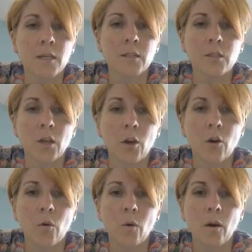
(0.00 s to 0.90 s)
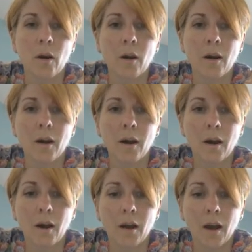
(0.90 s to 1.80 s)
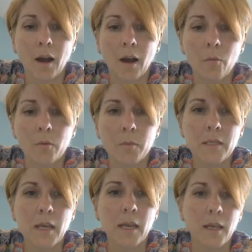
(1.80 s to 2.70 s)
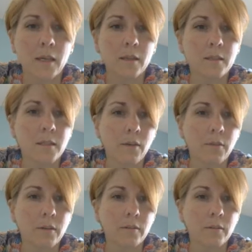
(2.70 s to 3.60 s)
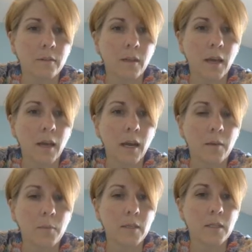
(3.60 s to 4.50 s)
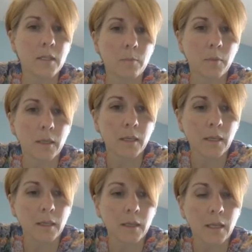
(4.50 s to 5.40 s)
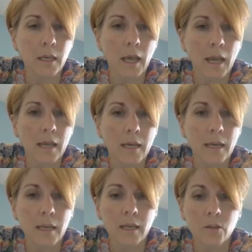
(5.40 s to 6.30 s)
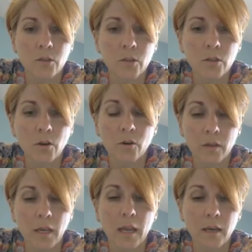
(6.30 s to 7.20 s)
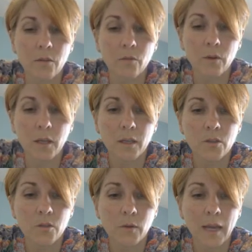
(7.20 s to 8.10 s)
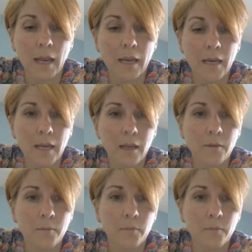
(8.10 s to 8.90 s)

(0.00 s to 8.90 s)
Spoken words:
So I would be taking the 7 and I'd be splitting the 80 into, or the 83 into an 80